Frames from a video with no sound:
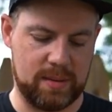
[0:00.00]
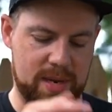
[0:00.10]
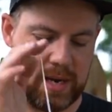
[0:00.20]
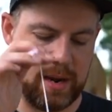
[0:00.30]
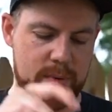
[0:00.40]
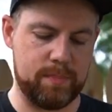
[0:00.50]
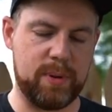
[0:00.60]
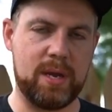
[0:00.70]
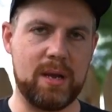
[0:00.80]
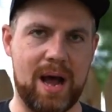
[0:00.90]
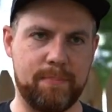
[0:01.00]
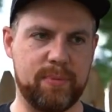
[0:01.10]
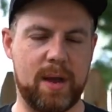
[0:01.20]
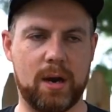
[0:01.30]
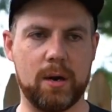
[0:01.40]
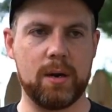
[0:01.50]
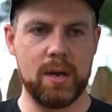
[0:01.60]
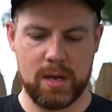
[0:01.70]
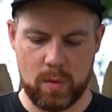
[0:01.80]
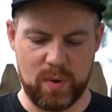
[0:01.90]
I mean, it would be up there
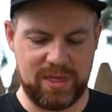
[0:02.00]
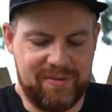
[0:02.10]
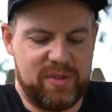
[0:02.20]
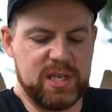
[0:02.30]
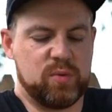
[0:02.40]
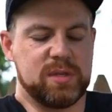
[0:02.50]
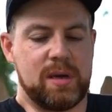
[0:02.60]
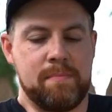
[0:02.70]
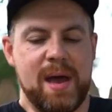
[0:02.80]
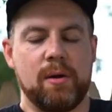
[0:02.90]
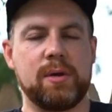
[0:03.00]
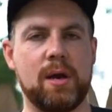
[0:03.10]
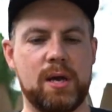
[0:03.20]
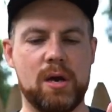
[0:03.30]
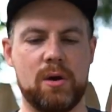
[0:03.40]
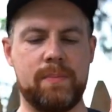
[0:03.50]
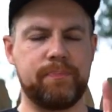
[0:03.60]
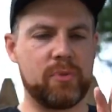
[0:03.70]
with, if this was a metal yo-yo